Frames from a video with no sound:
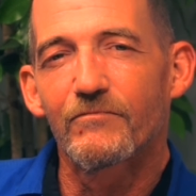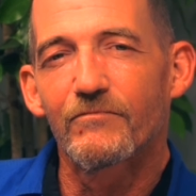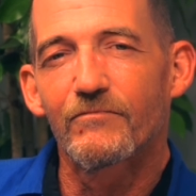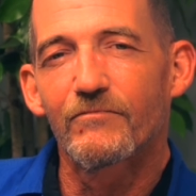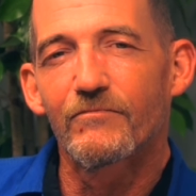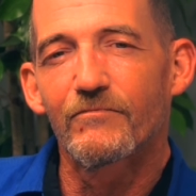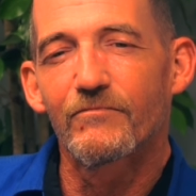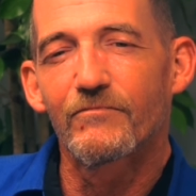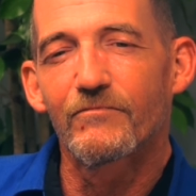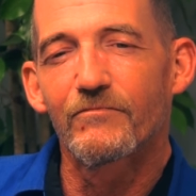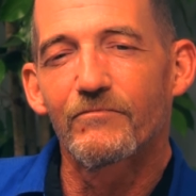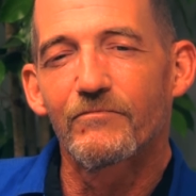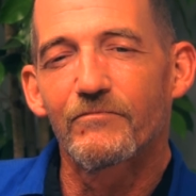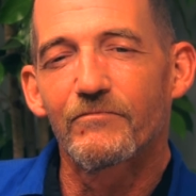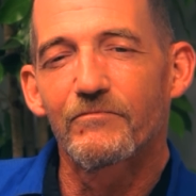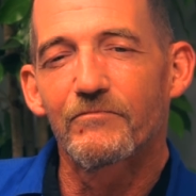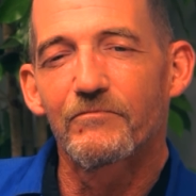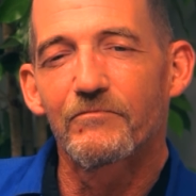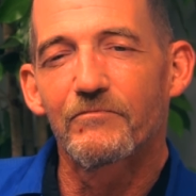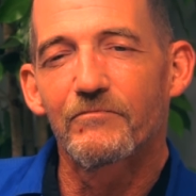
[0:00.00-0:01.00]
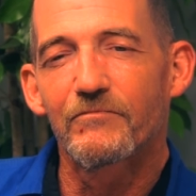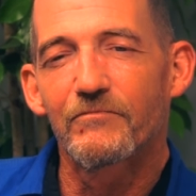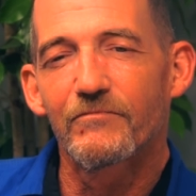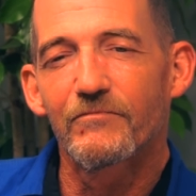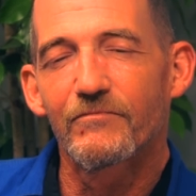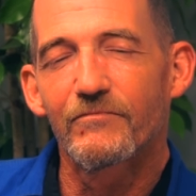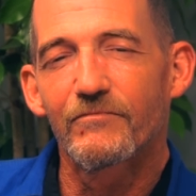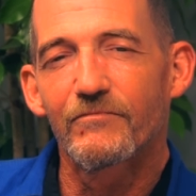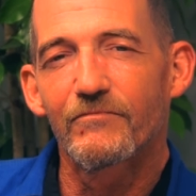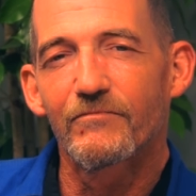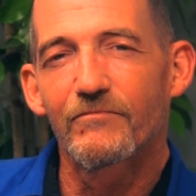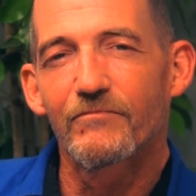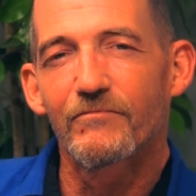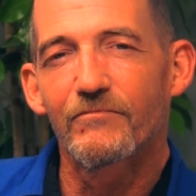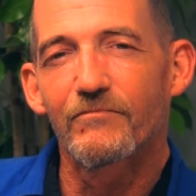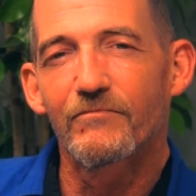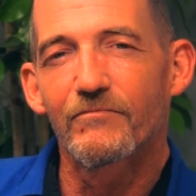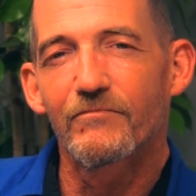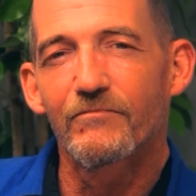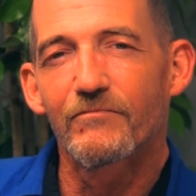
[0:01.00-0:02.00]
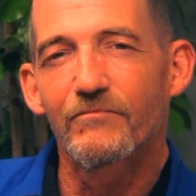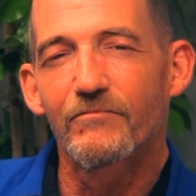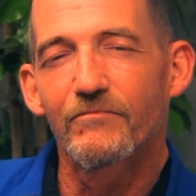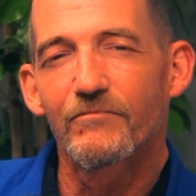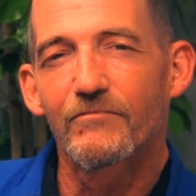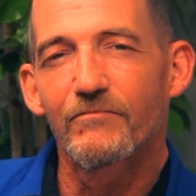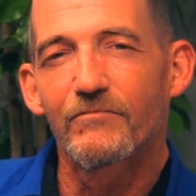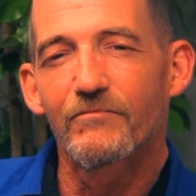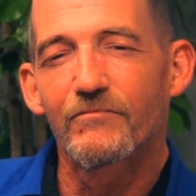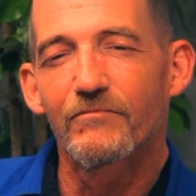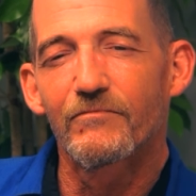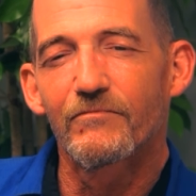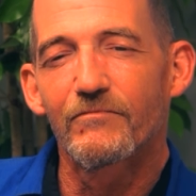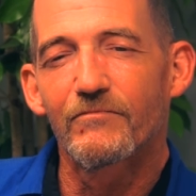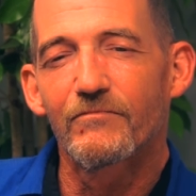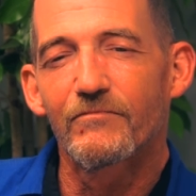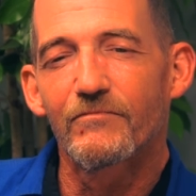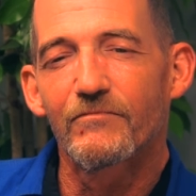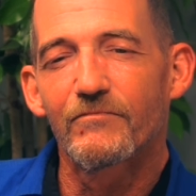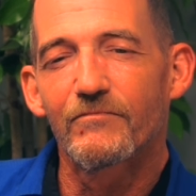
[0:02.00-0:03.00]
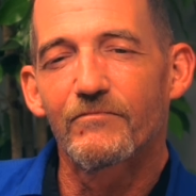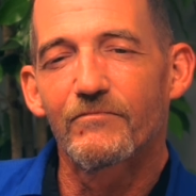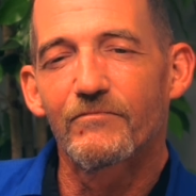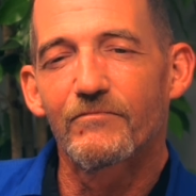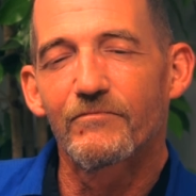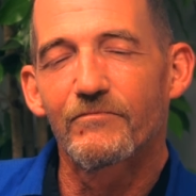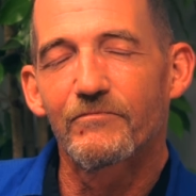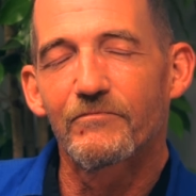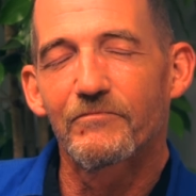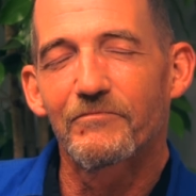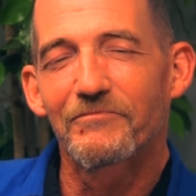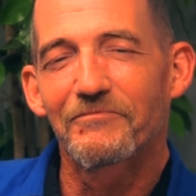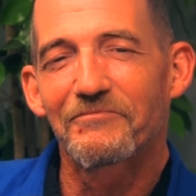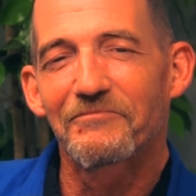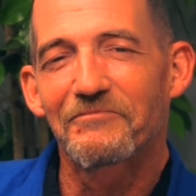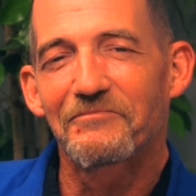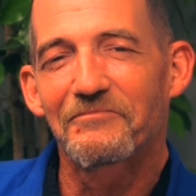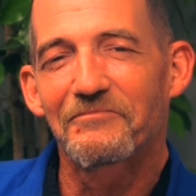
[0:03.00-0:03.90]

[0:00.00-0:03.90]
[no speech]